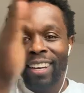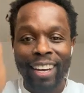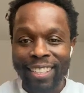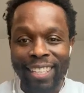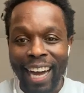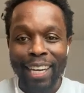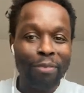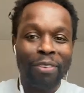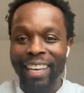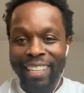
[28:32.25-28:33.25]
it's caught
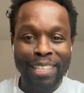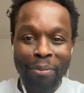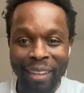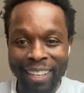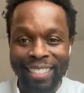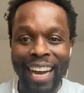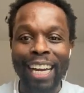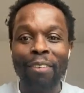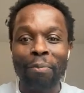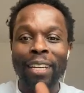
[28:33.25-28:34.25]
up you get something it's
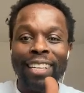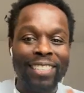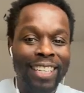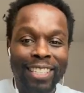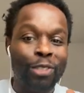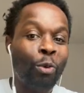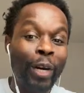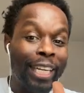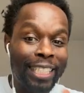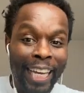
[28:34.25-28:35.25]
caught up but until
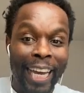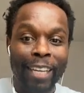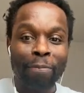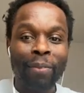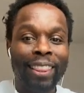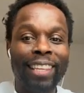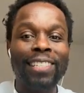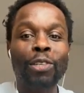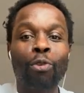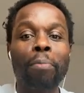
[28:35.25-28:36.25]
2010
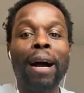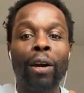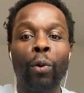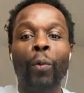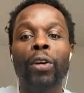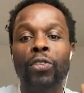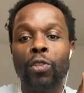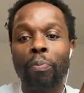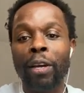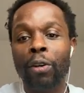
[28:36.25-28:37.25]
this is where my career
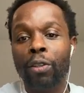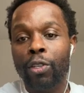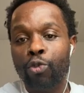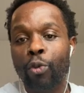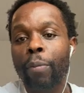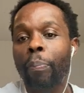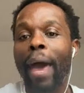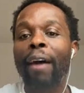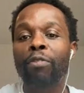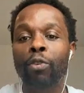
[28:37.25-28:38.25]
just been on the straight
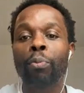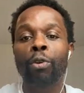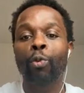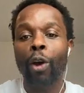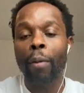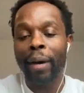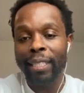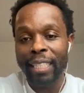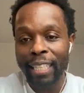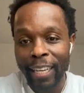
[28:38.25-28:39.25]
path to the point where i'm at
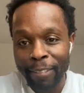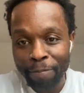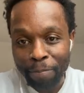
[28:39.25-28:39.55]
today